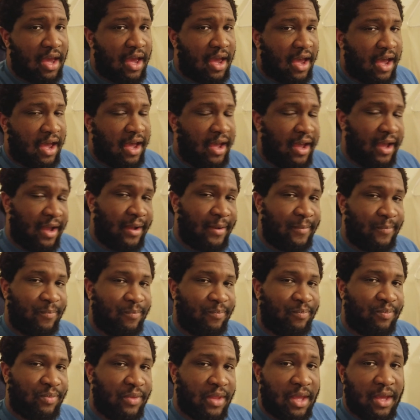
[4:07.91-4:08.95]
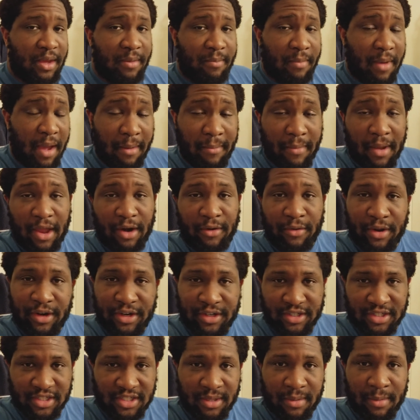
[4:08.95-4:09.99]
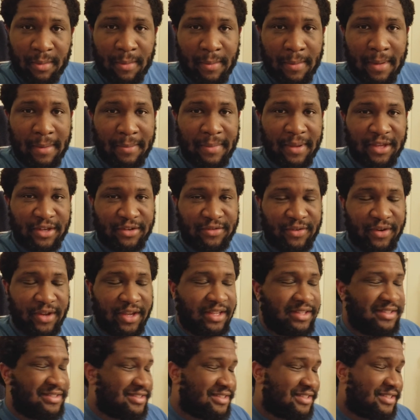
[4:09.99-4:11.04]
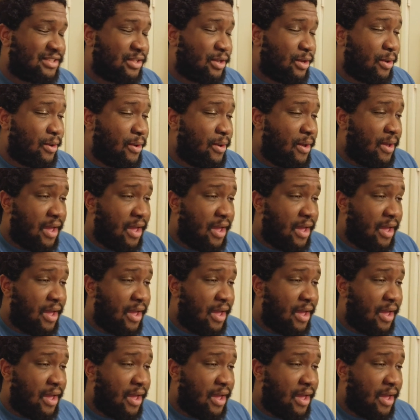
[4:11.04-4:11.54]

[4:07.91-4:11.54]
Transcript: My moderators are some of my best friends, so